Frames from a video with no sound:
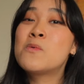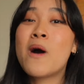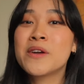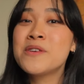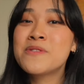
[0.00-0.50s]

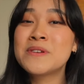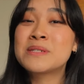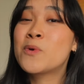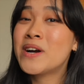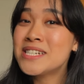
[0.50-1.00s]
walk you through
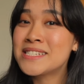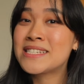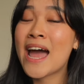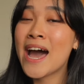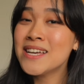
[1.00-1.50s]
some questions
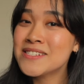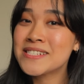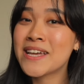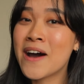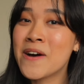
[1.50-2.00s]
to ask
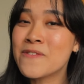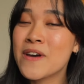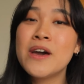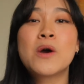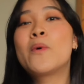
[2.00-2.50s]
yourself
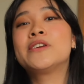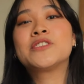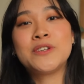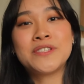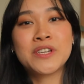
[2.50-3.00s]
when you're
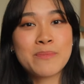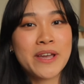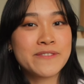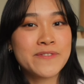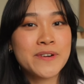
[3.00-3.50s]
choosing your
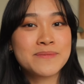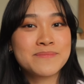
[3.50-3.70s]
microphone.